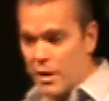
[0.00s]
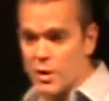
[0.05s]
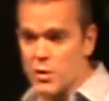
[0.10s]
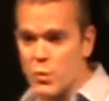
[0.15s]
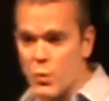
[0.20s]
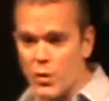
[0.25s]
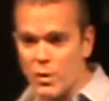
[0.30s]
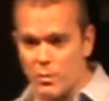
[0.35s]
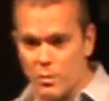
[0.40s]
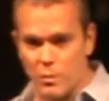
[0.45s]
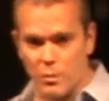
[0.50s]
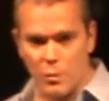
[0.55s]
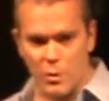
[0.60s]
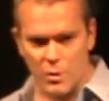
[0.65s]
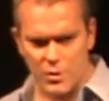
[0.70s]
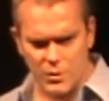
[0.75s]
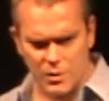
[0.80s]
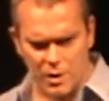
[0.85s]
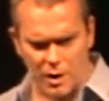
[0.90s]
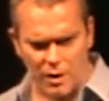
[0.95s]
because we're
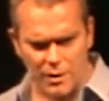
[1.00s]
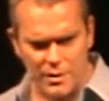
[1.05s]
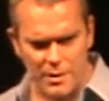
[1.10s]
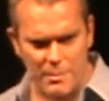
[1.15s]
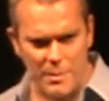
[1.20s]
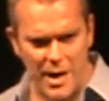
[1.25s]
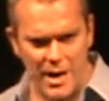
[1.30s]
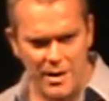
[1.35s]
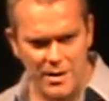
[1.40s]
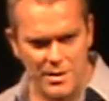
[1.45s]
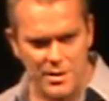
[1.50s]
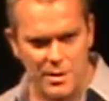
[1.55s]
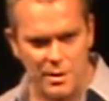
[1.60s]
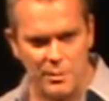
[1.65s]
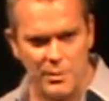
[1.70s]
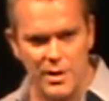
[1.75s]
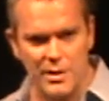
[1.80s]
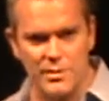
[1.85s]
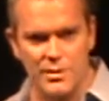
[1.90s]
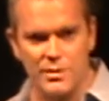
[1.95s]
called to manage
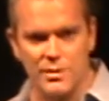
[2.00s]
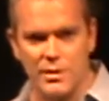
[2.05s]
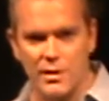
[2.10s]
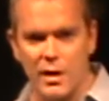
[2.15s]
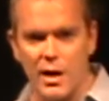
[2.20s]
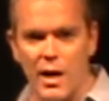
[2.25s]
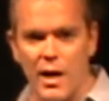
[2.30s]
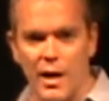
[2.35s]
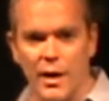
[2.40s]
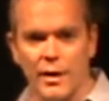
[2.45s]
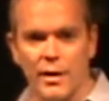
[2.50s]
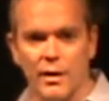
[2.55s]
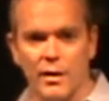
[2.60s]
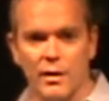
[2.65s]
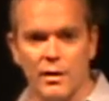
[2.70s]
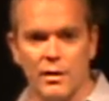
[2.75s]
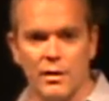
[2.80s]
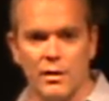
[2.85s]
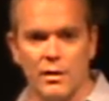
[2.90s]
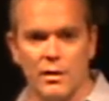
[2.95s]
the blessings of God.
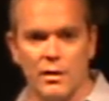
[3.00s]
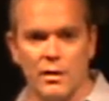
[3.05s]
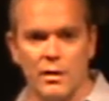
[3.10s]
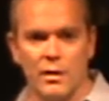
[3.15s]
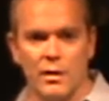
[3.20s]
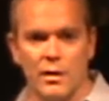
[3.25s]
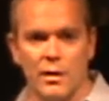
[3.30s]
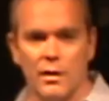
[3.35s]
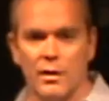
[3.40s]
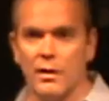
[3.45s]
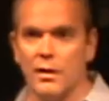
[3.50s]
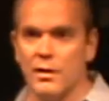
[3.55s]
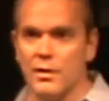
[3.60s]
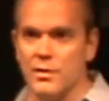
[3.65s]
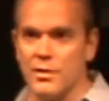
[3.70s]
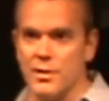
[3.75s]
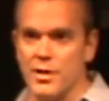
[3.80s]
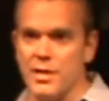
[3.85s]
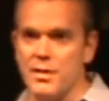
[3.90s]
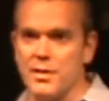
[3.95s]

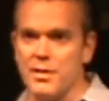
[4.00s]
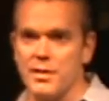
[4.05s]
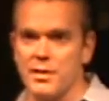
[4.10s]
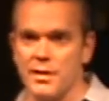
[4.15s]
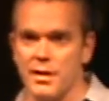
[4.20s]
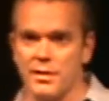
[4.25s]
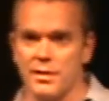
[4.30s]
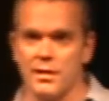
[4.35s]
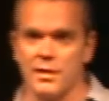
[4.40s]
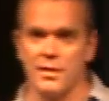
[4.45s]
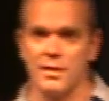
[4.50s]
Jesus says